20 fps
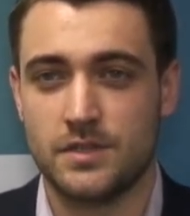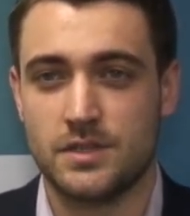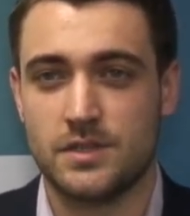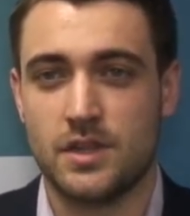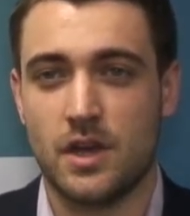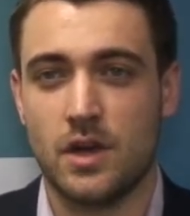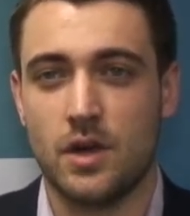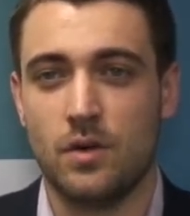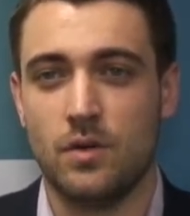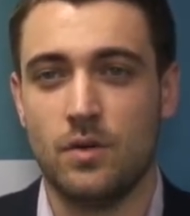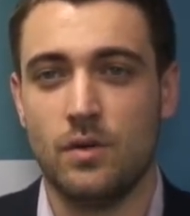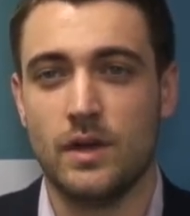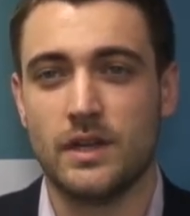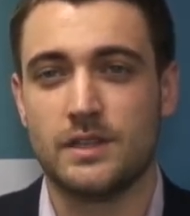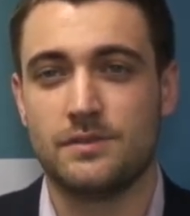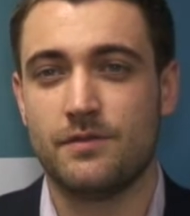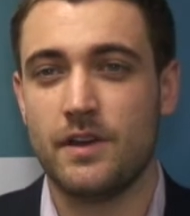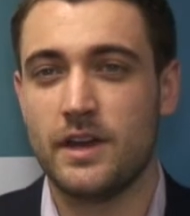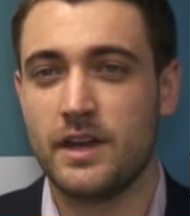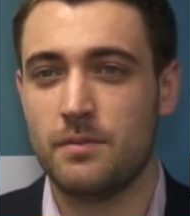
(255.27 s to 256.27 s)
So
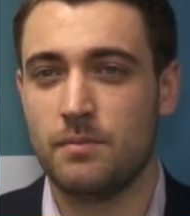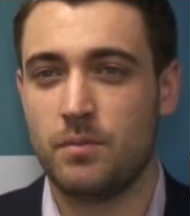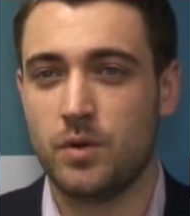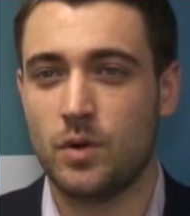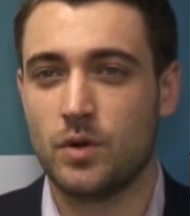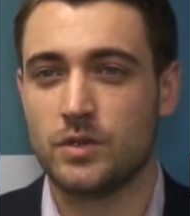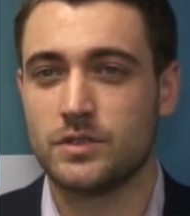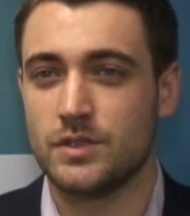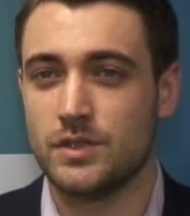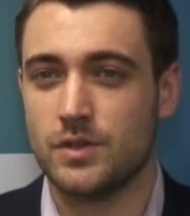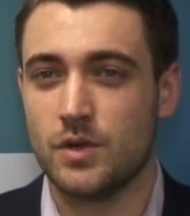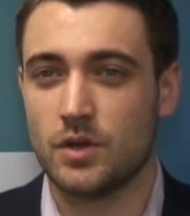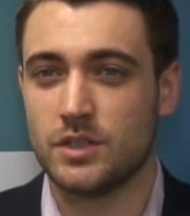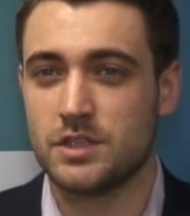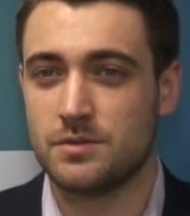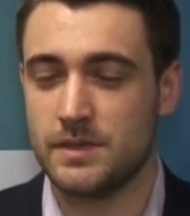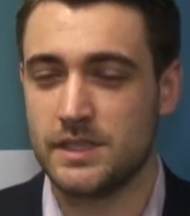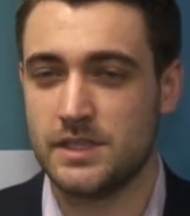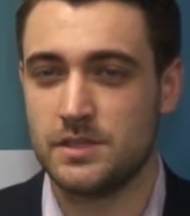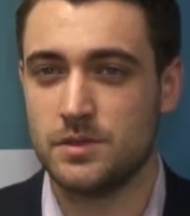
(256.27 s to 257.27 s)
it's very important
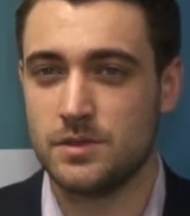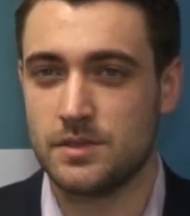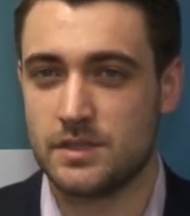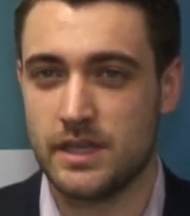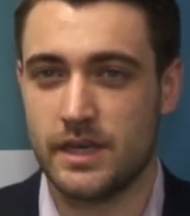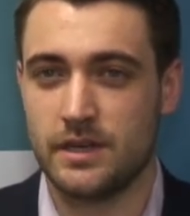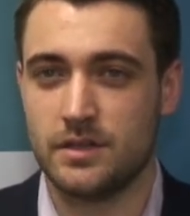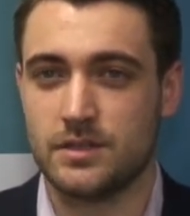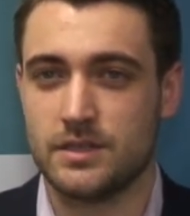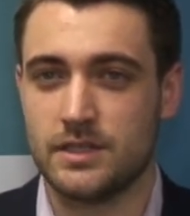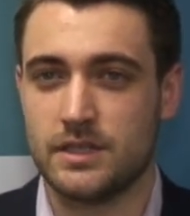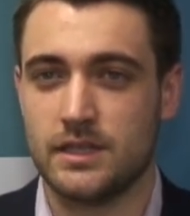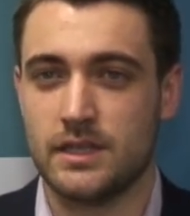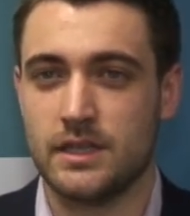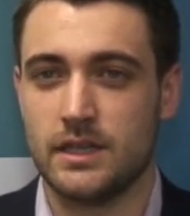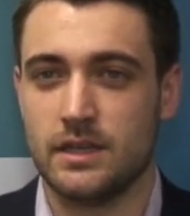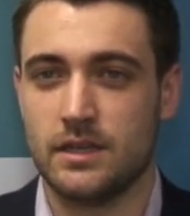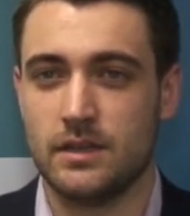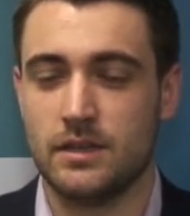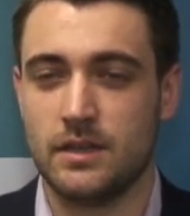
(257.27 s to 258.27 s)
not to be too
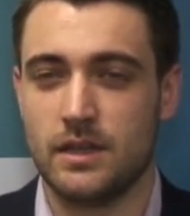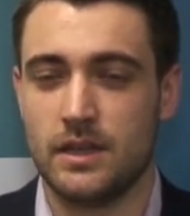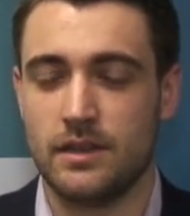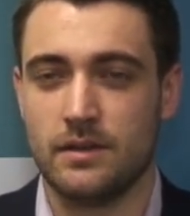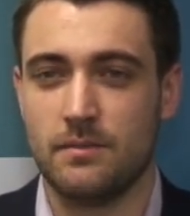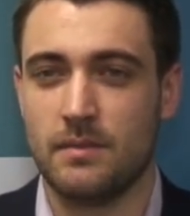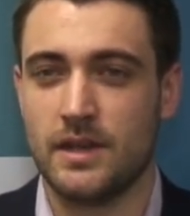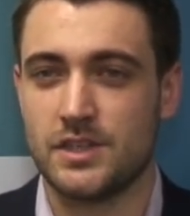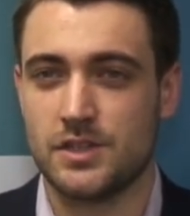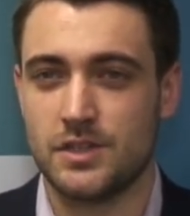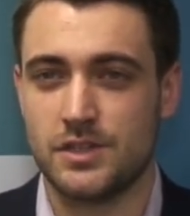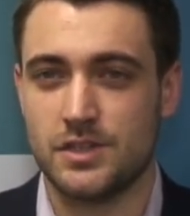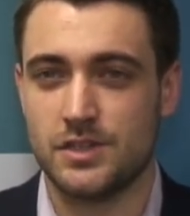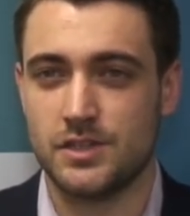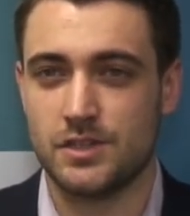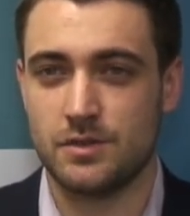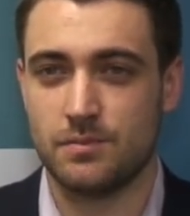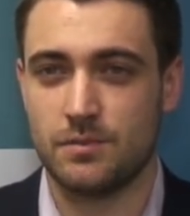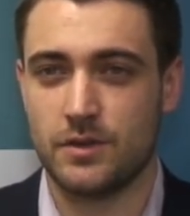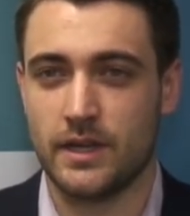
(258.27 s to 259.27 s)
salesy in the
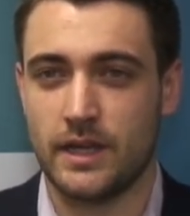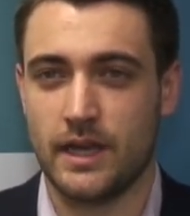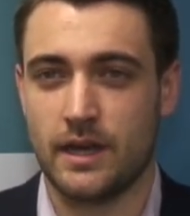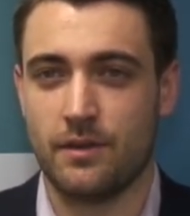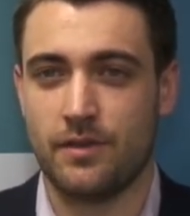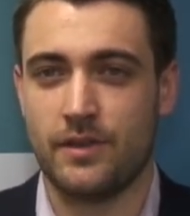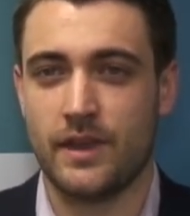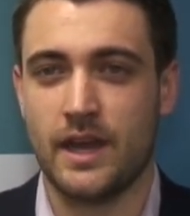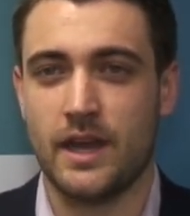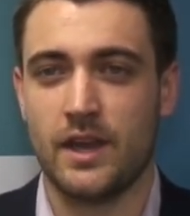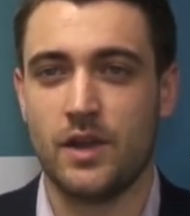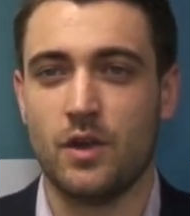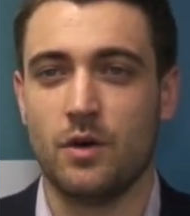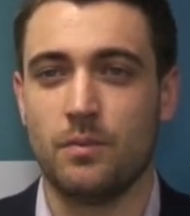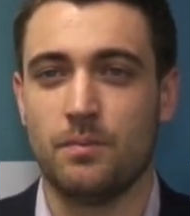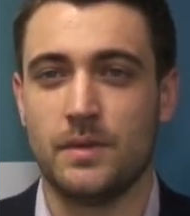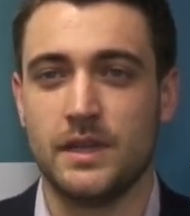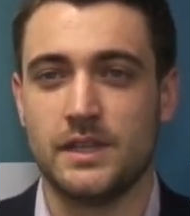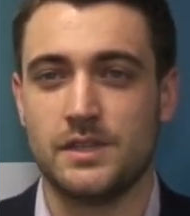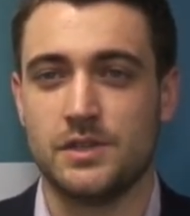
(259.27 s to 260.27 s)
messages you're putting out there and
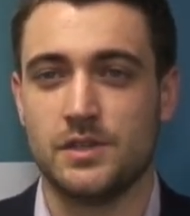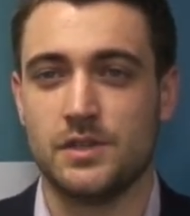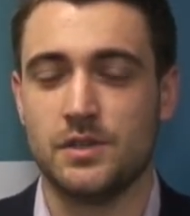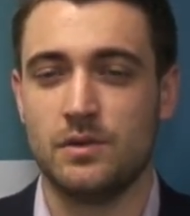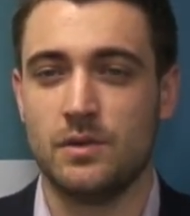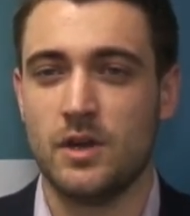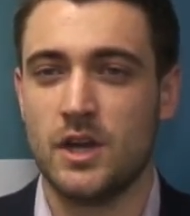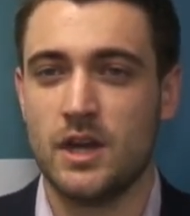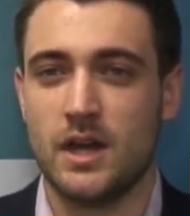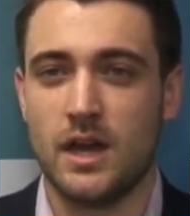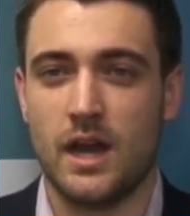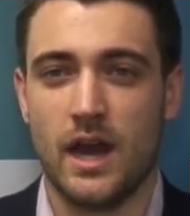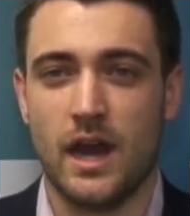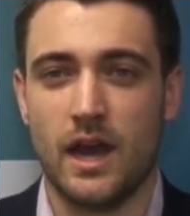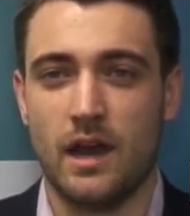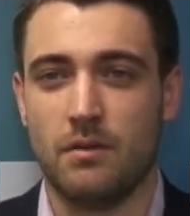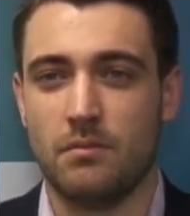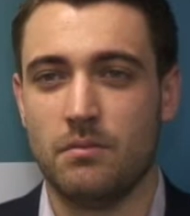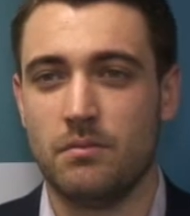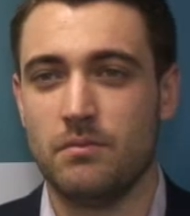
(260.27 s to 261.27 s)
not be too,
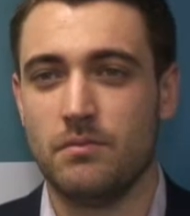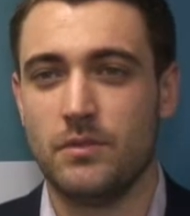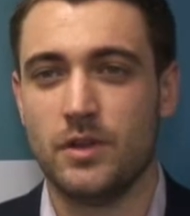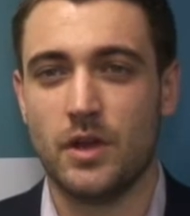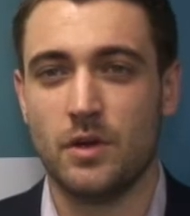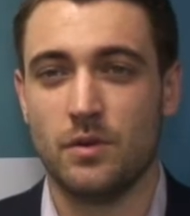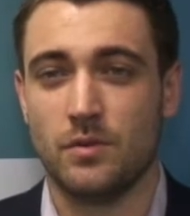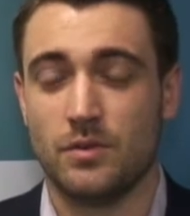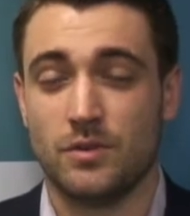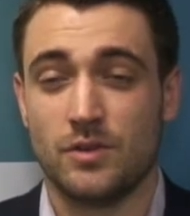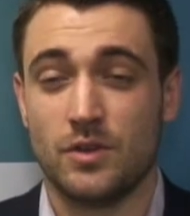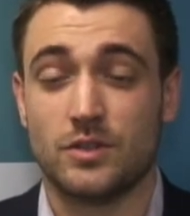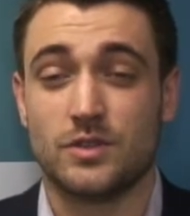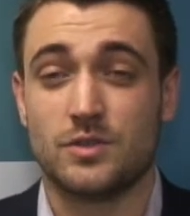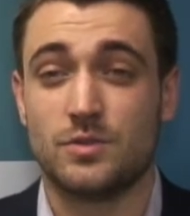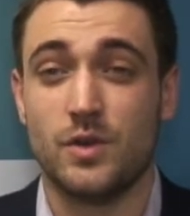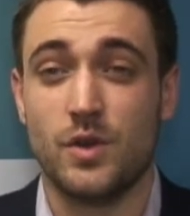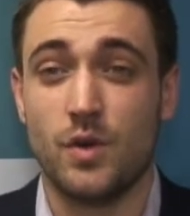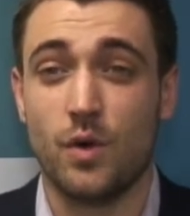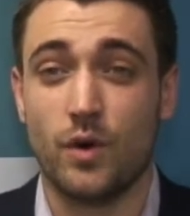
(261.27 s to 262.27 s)
not
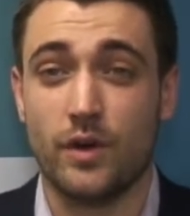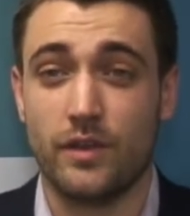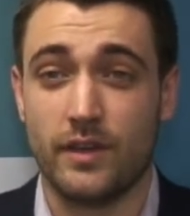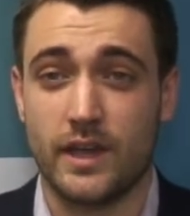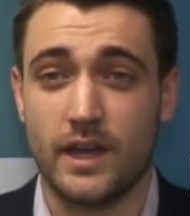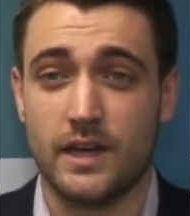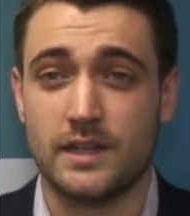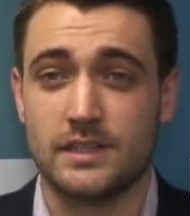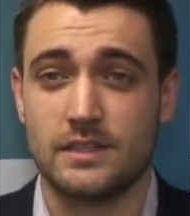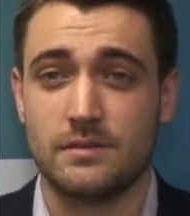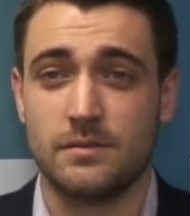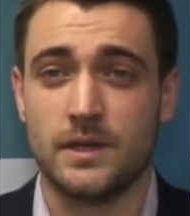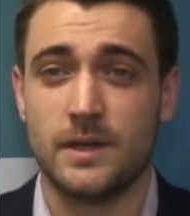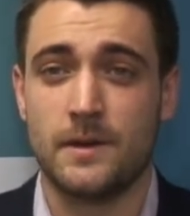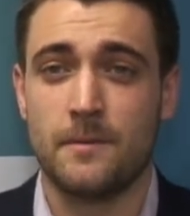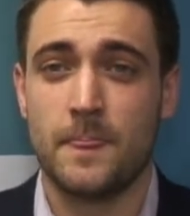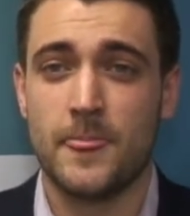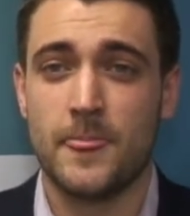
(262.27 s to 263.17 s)
to annoy the customer.